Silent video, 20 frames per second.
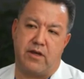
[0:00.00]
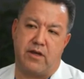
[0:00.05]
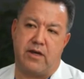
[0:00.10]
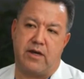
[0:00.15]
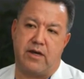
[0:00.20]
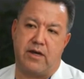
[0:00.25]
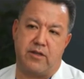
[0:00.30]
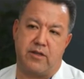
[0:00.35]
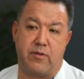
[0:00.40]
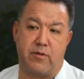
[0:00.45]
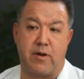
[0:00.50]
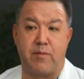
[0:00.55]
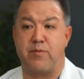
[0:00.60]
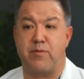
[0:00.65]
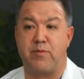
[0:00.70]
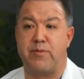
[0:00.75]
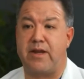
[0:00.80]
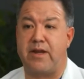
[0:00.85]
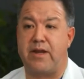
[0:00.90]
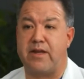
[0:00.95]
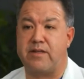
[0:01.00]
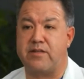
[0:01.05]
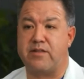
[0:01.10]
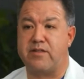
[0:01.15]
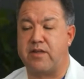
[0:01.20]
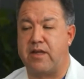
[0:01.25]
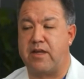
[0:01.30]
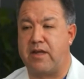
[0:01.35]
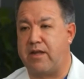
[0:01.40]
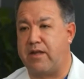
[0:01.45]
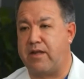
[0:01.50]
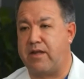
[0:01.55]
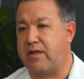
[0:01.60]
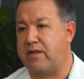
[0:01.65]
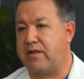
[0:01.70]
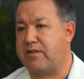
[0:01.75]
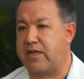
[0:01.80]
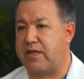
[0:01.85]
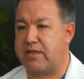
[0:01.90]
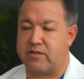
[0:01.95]
uh, the rubber bands and
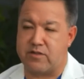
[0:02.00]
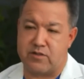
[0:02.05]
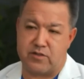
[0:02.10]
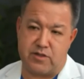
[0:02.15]
then take the